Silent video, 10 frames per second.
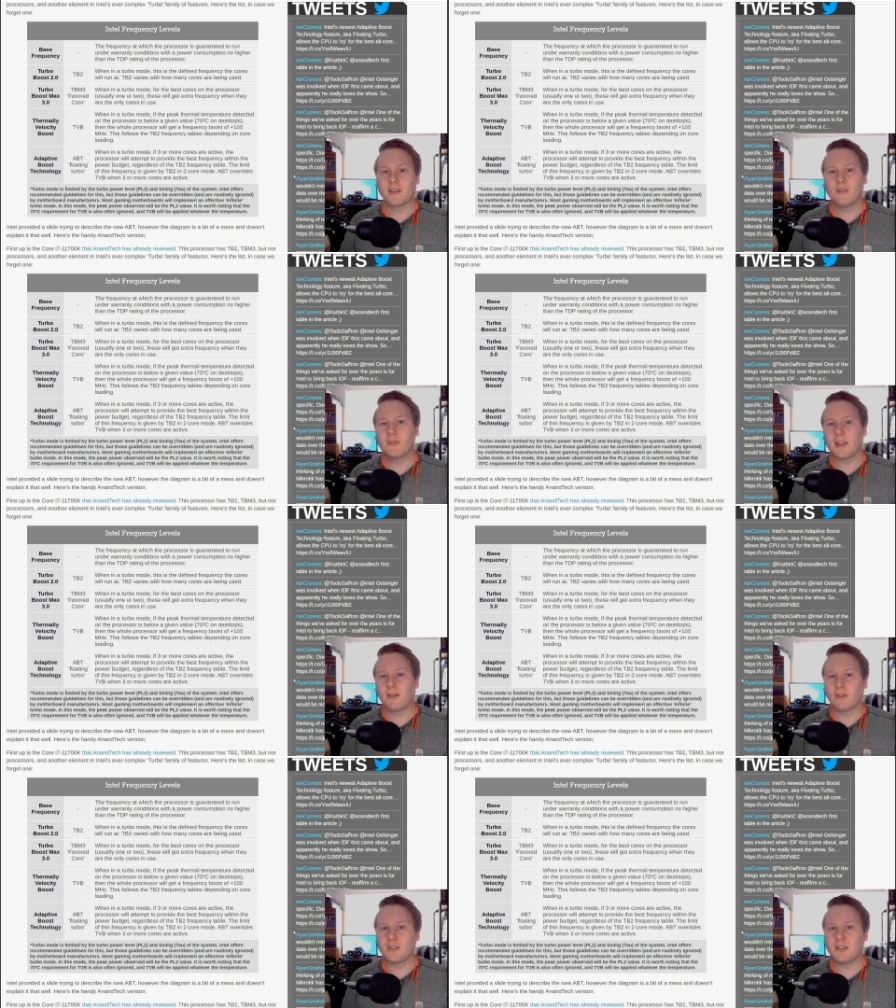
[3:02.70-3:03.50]
this new
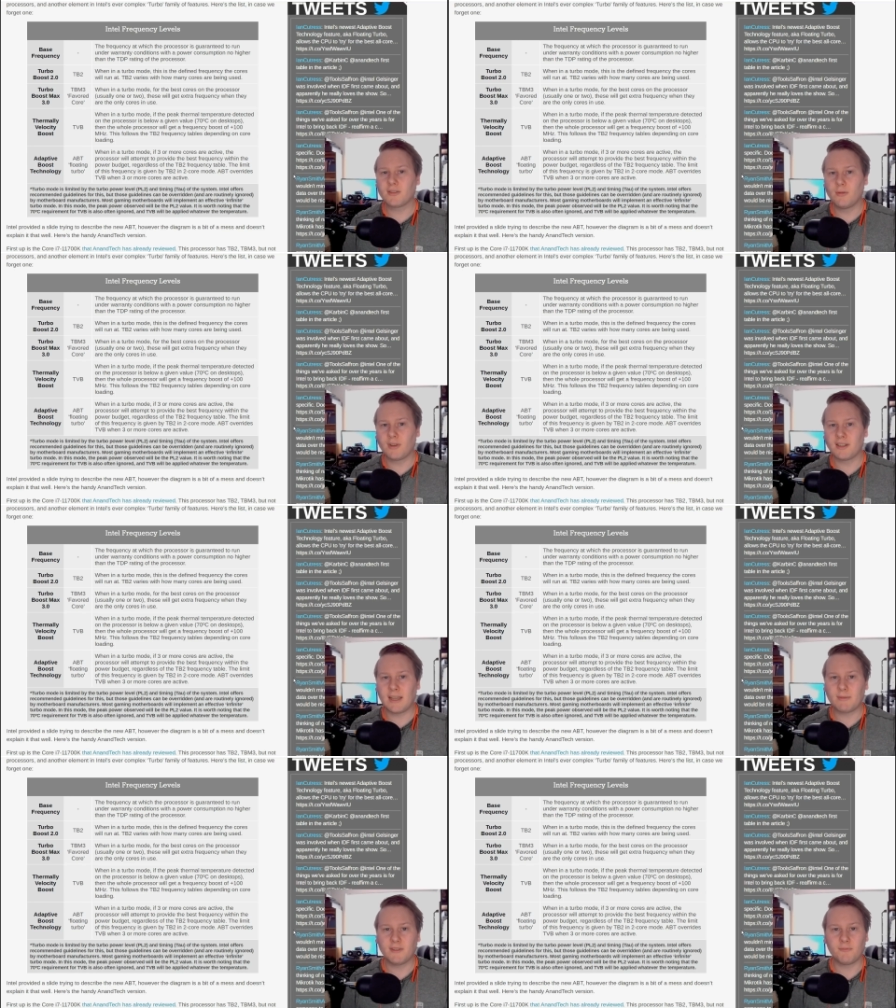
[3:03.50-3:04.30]
technology is called
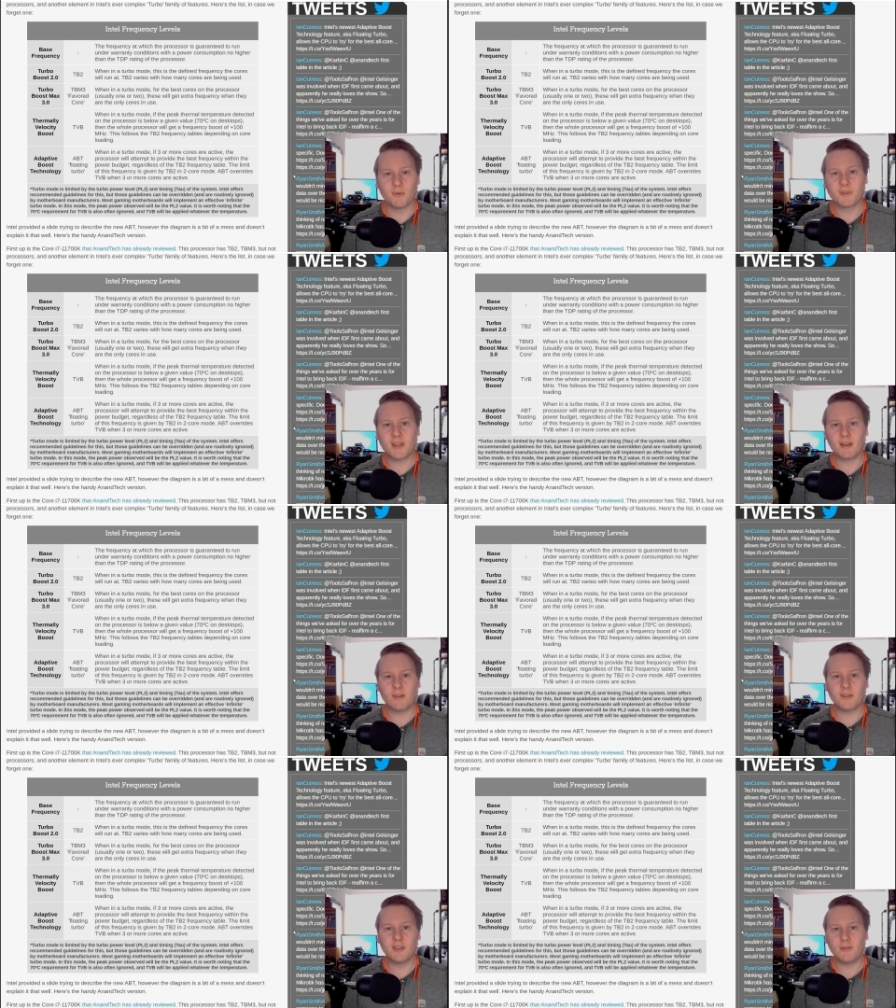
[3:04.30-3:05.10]
Adaptive Boost
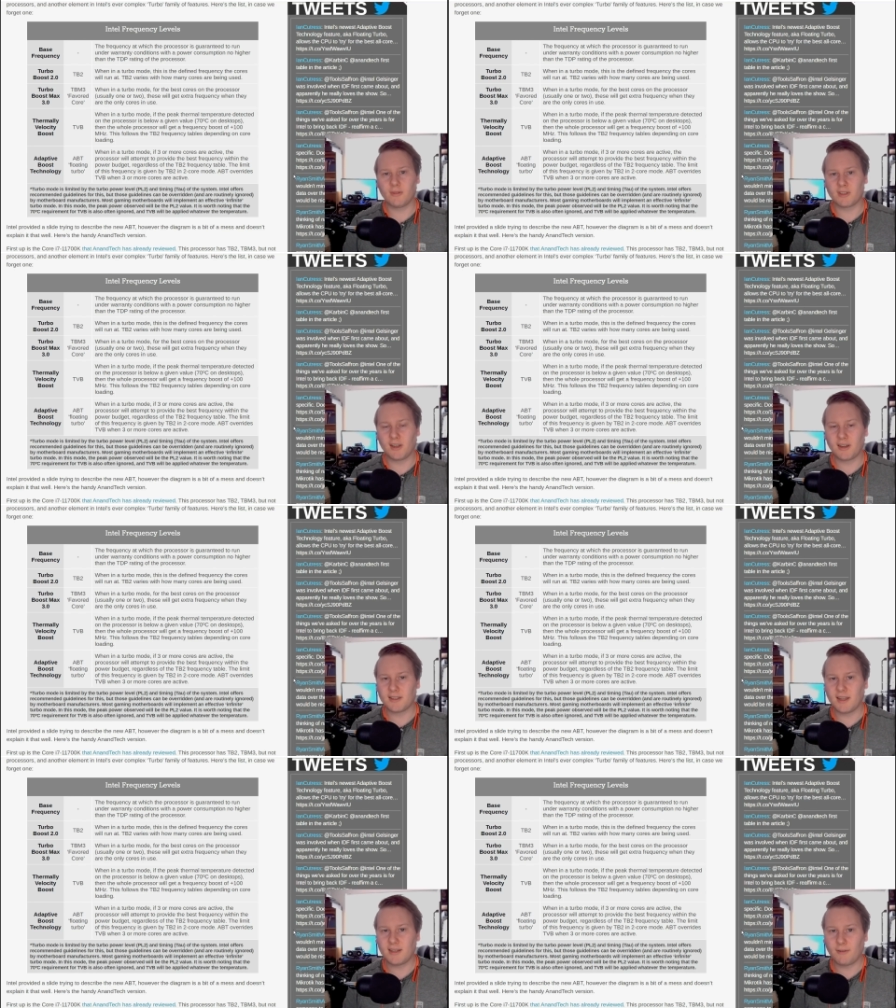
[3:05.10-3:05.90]
Technology, or as like I
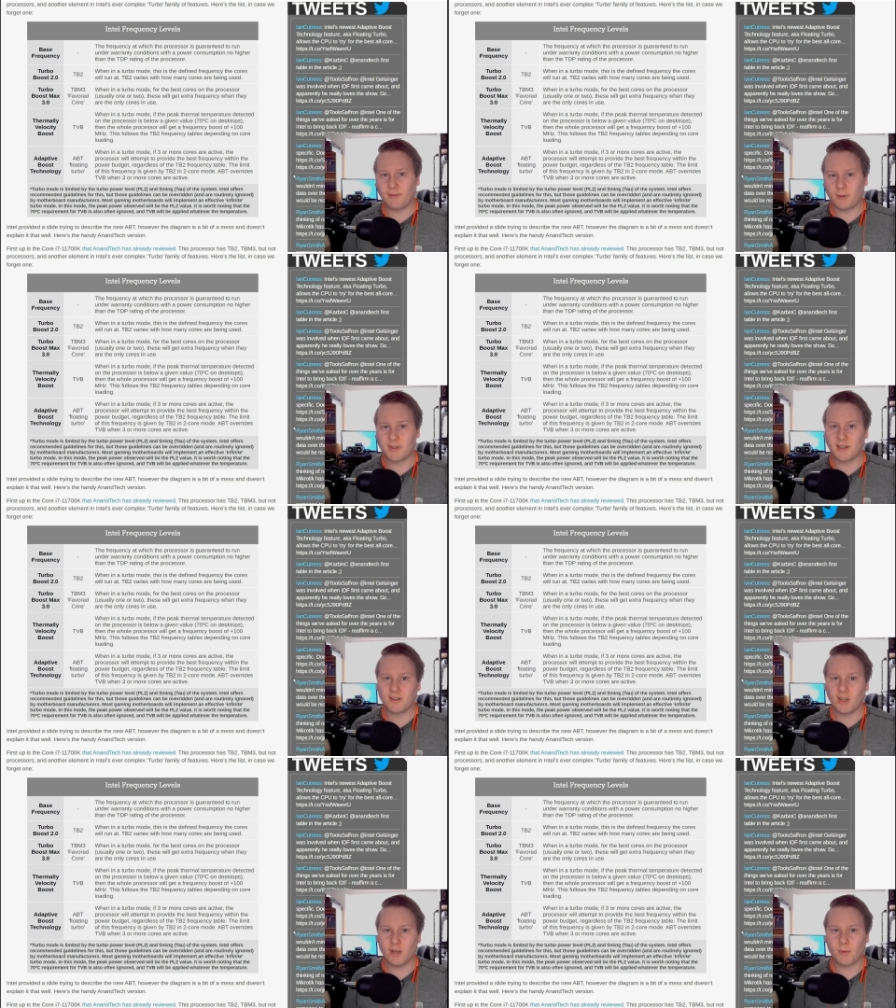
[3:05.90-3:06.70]
said, floating
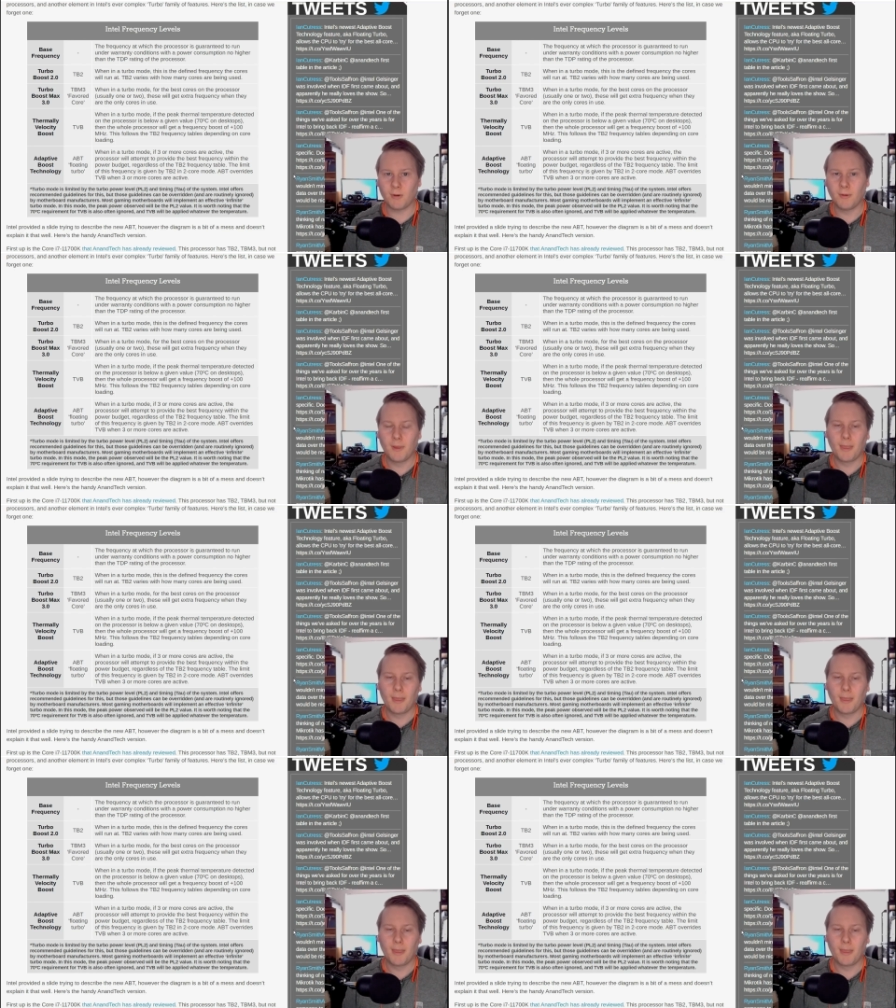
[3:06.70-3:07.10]
turbo.